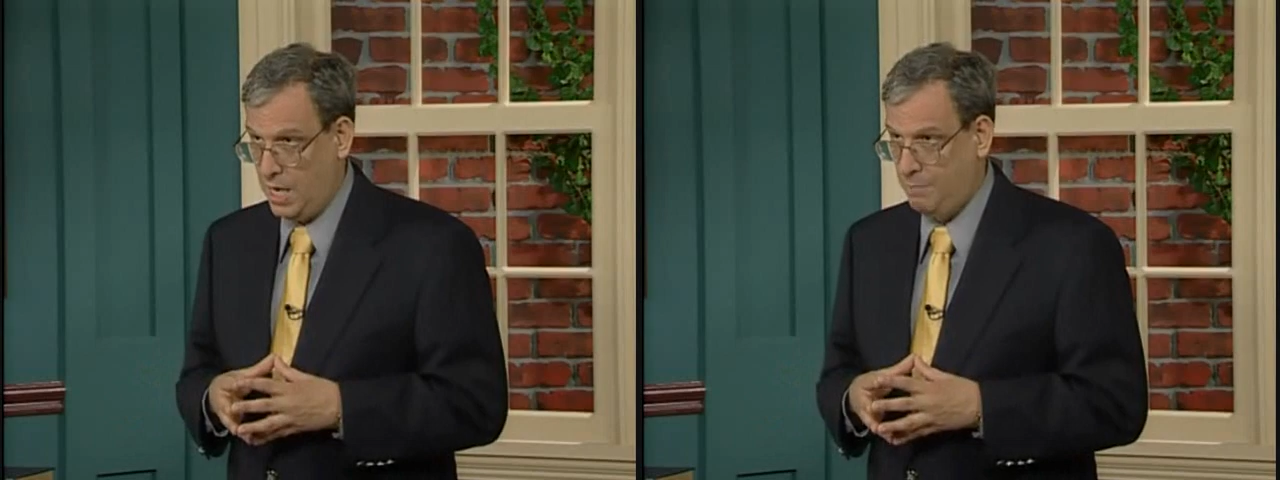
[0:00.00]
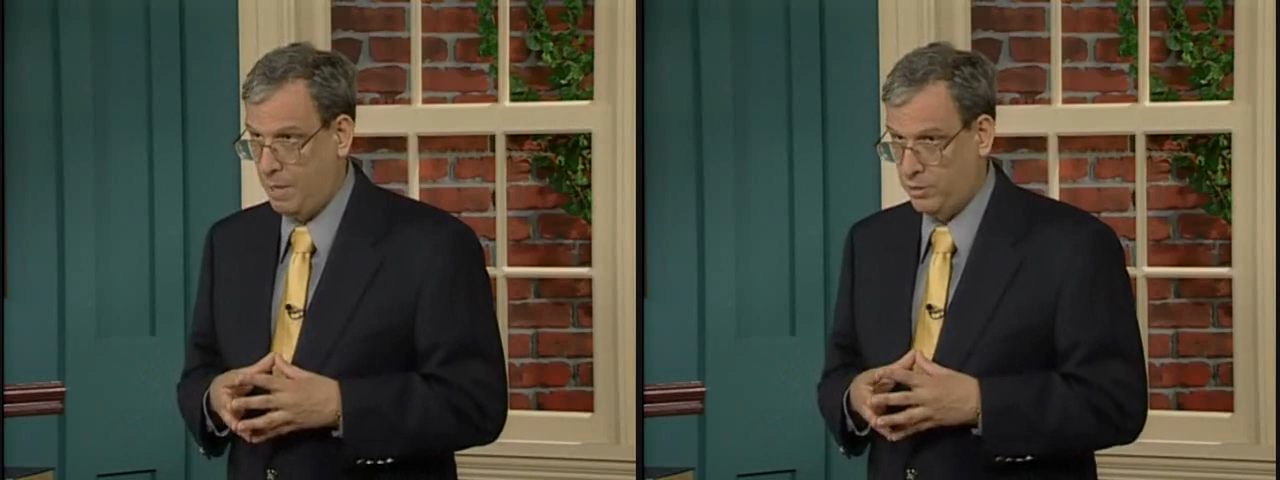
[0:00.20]

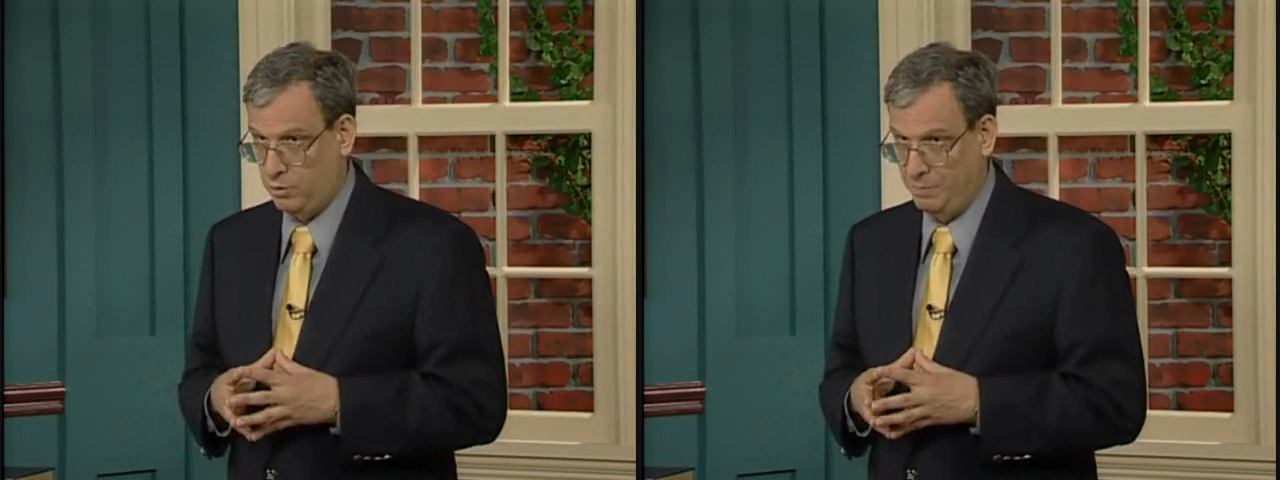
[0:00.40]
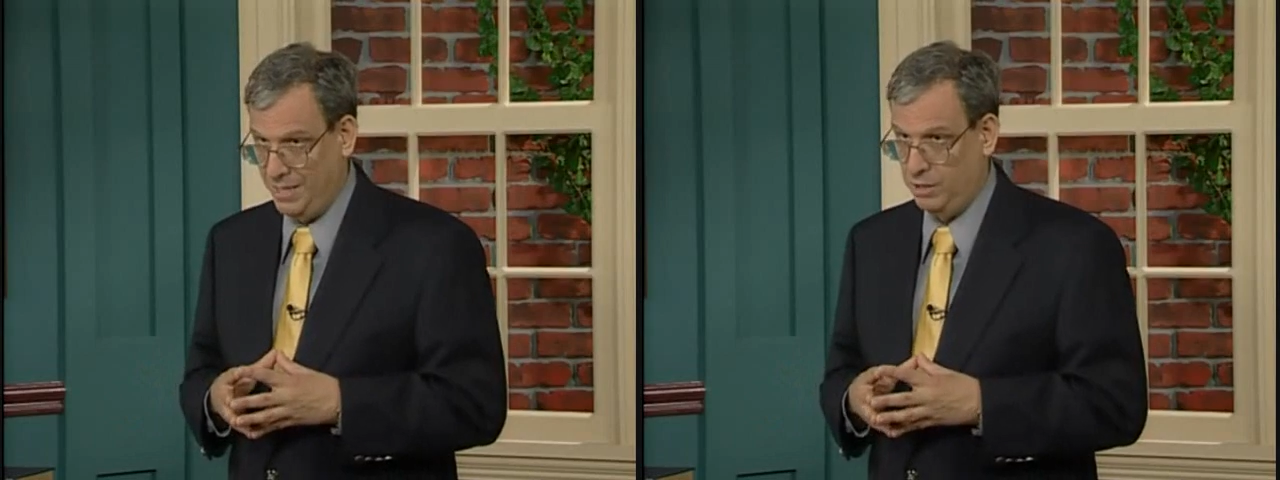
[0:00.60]
and
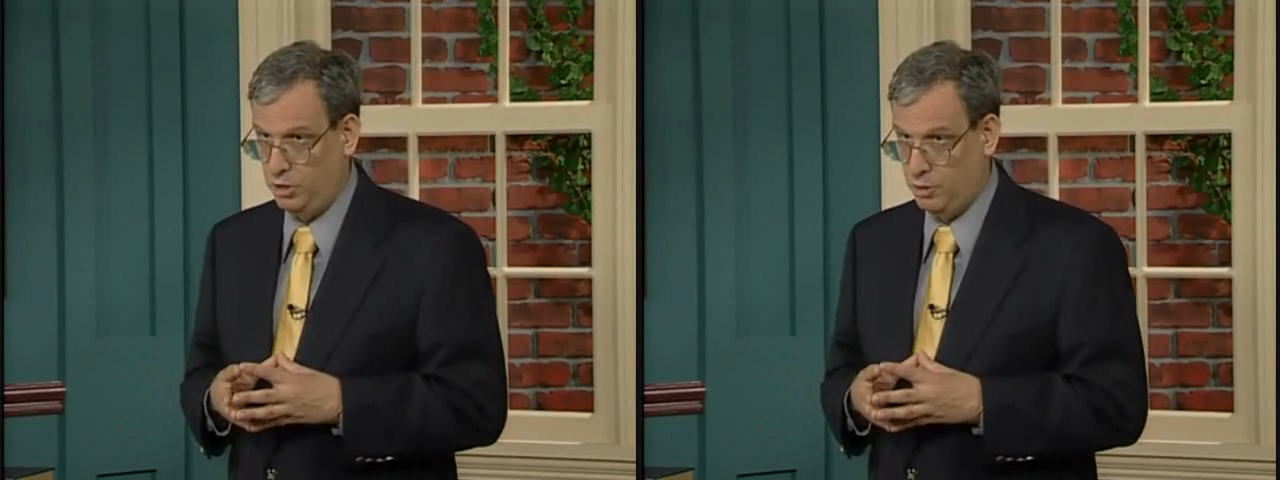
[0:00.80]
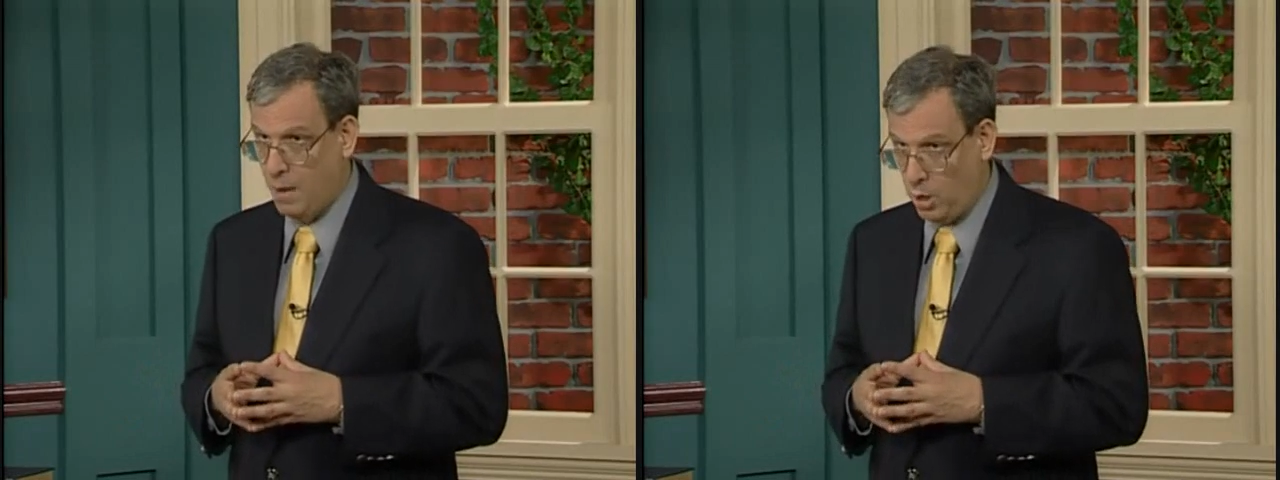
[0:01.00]
Basil
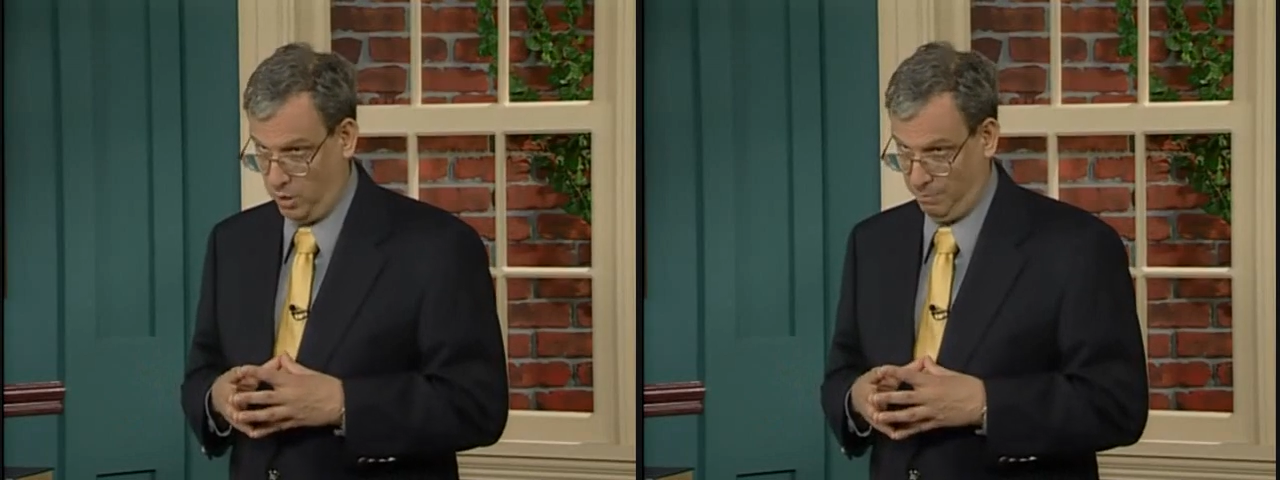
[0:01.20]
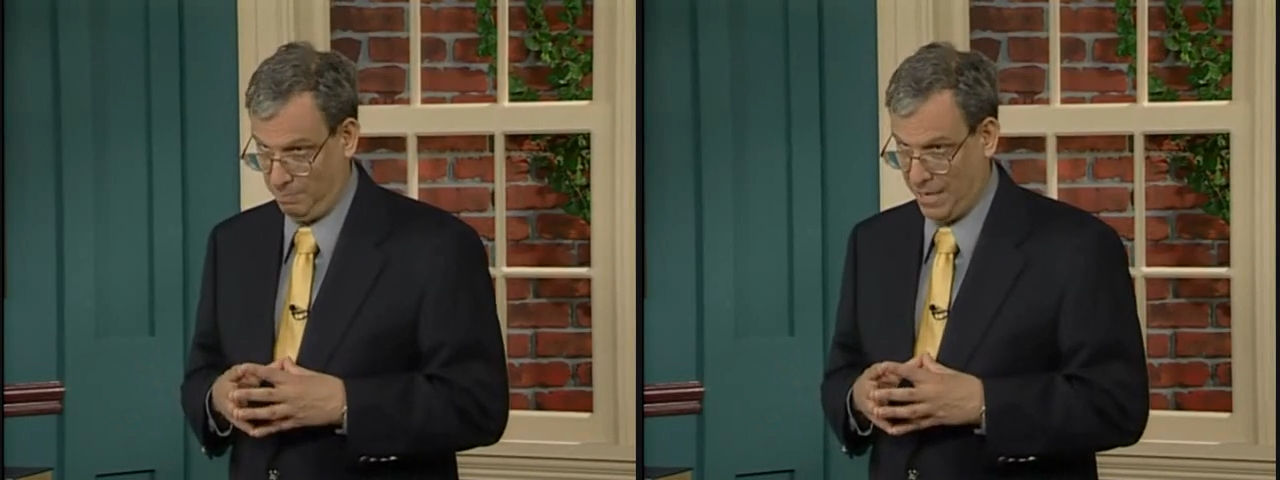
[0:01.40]
immediately
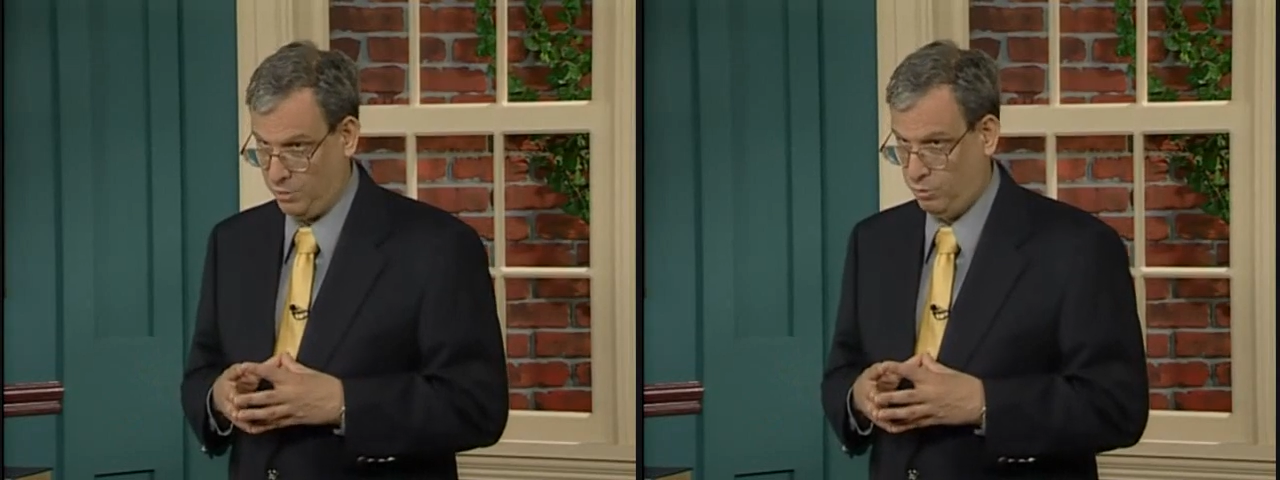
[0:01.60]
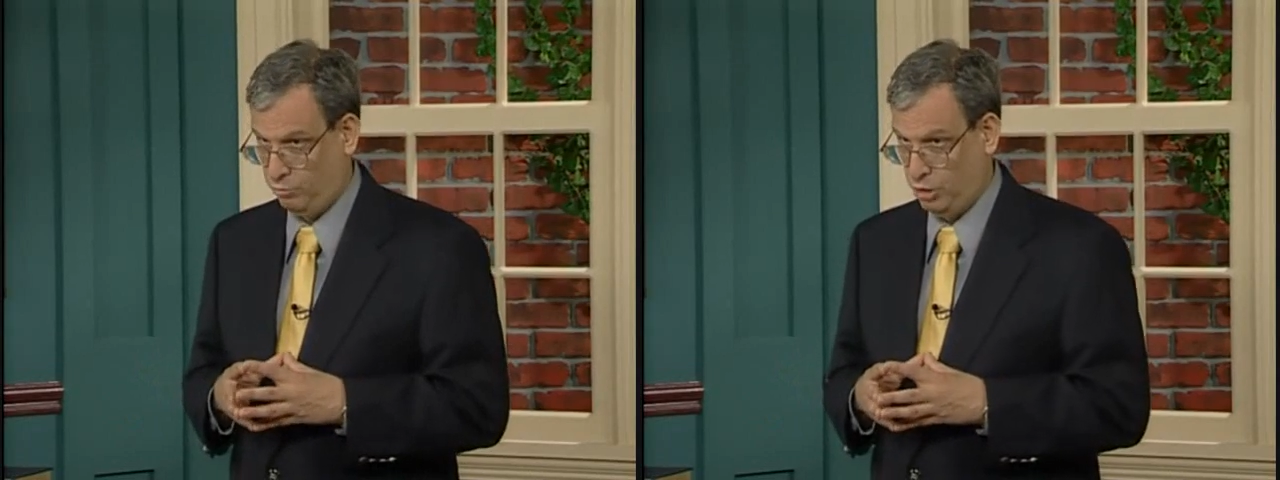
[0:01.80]
demoted him
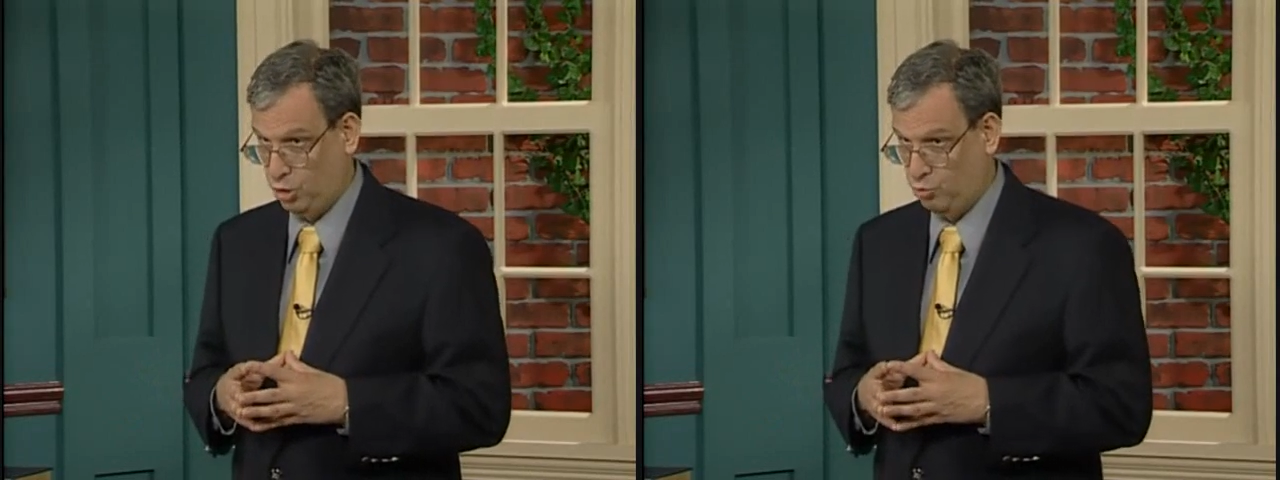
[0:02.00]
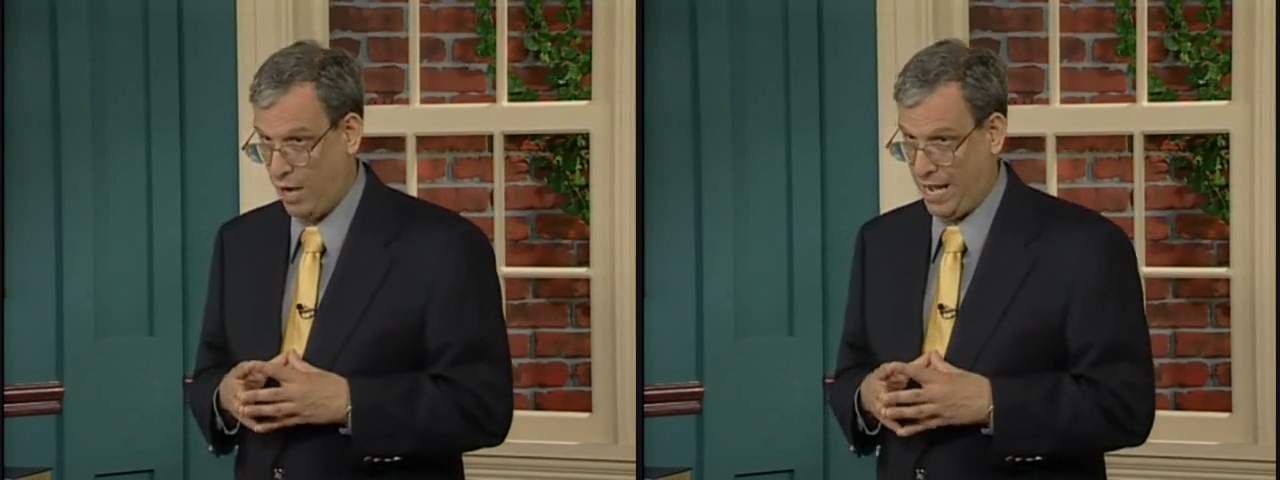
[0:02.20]
back to his
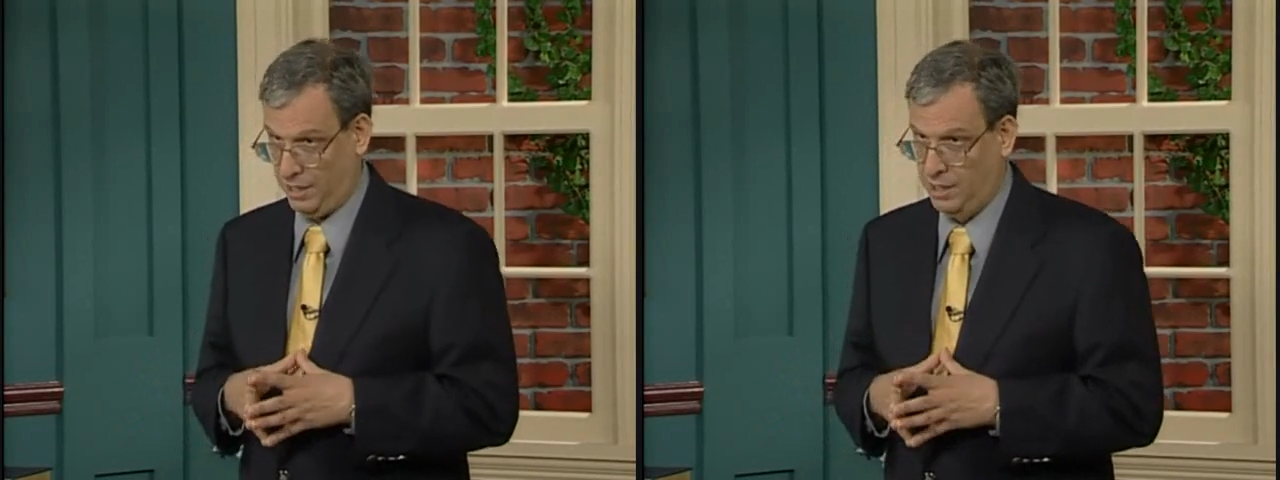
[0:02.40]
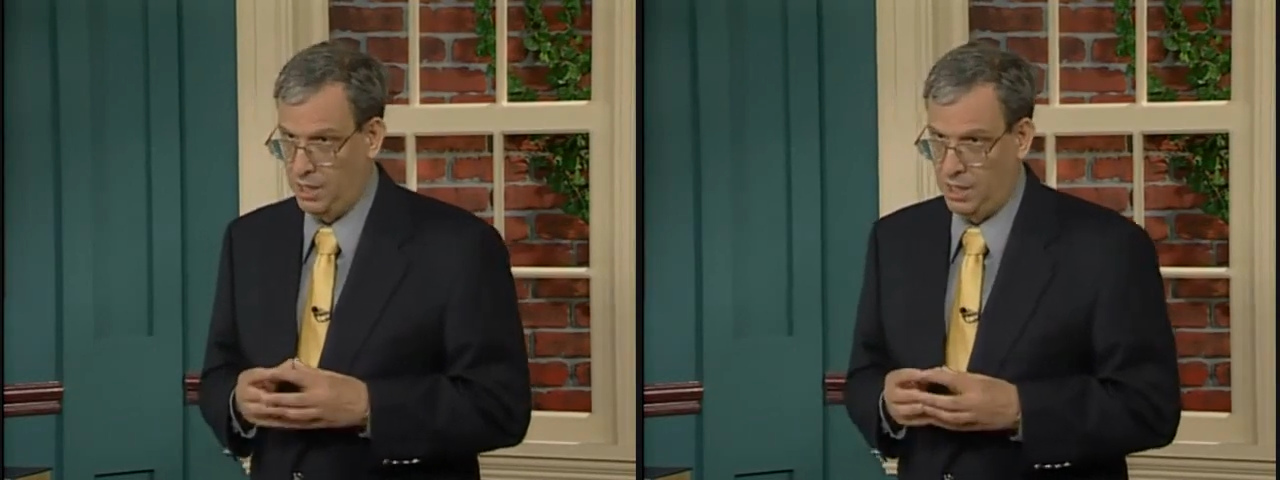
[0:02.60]
original rank.